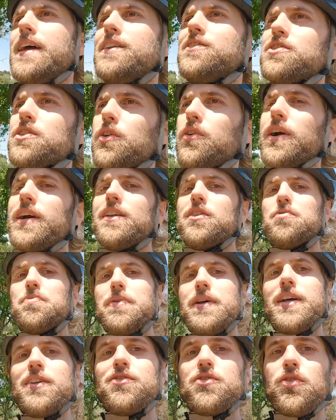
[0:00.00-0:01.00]
it's the greatest
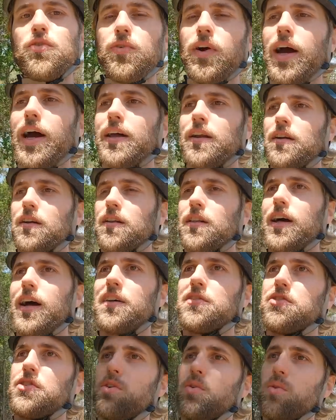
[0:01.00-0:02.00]
place to ride on
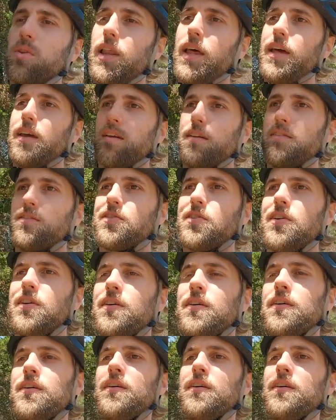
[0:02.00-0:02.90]
class 2 lanes.